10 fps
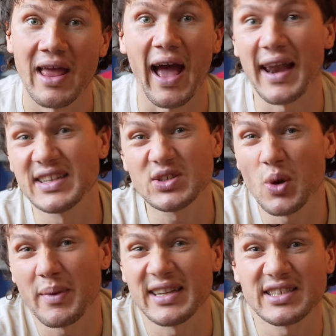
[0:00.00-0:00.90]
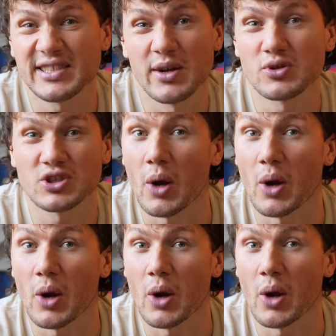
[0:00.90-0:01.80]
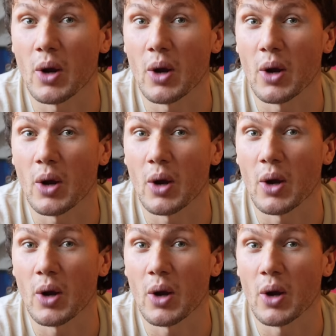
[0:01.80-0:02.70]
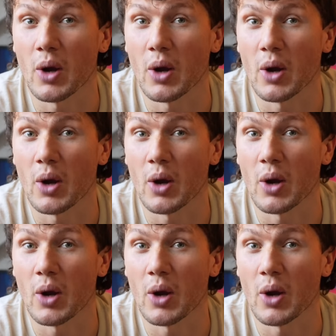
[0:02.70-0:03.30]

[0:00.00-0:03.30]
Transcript: And his swimming is still so impressive that it's hard to then over.